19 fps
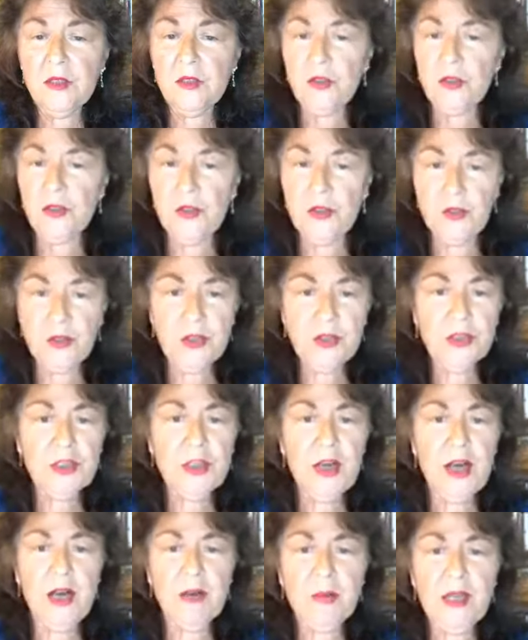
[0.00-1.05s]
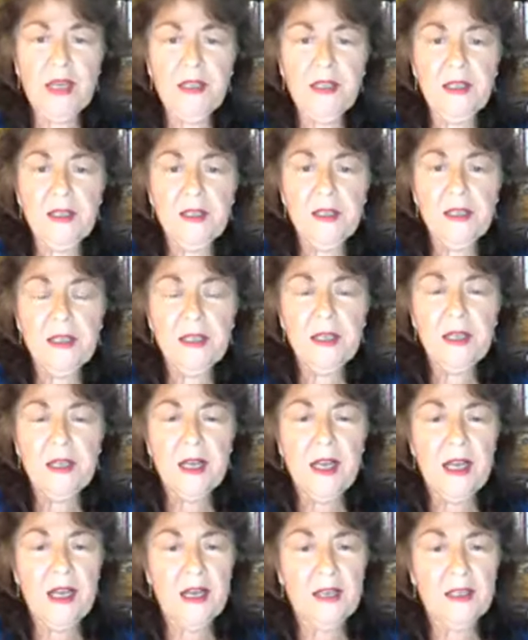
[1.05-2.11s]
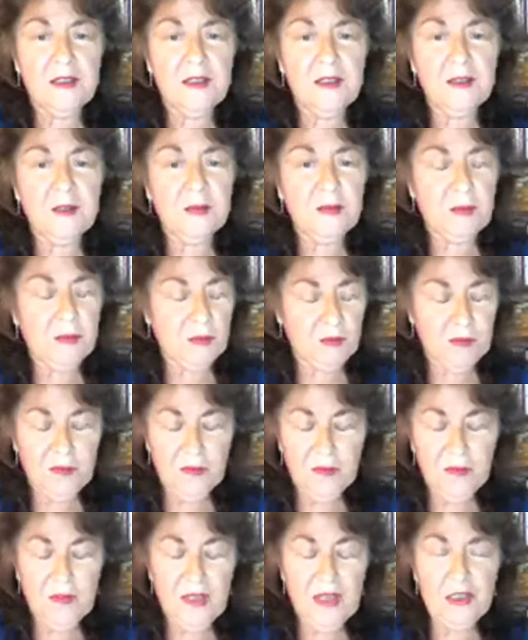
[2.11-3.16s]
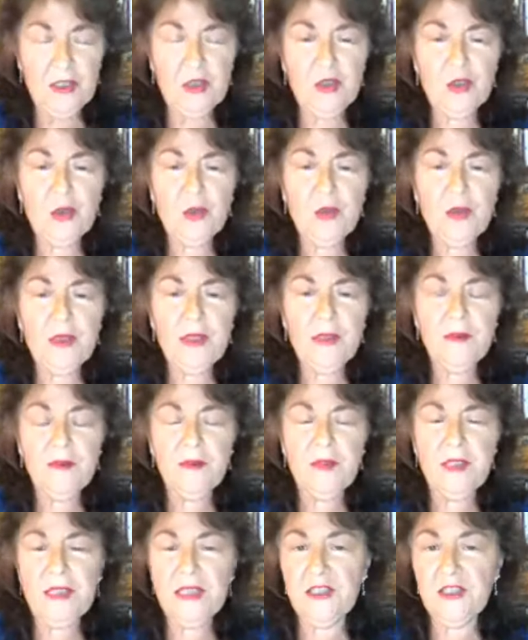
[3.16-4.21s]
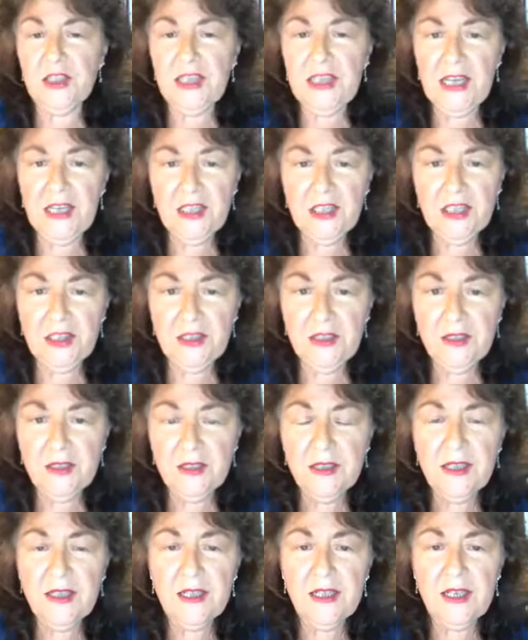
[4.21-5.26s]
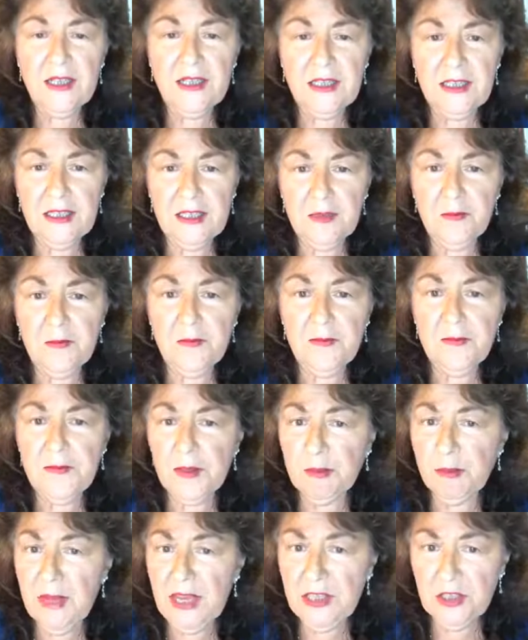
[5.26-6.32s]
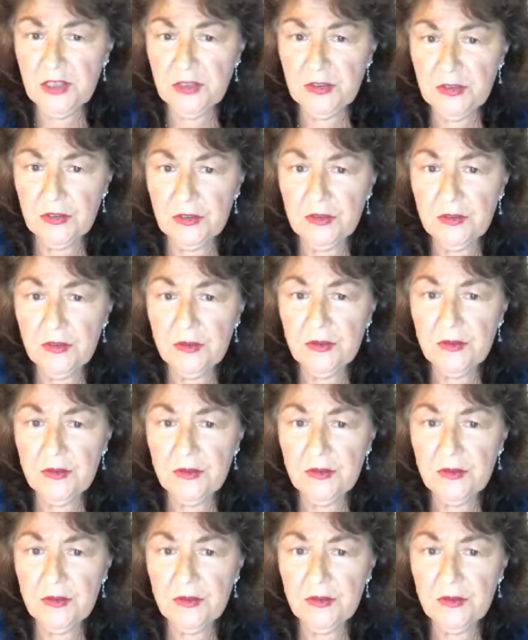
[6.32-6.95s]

Choose your topic and enjoy the education and the informational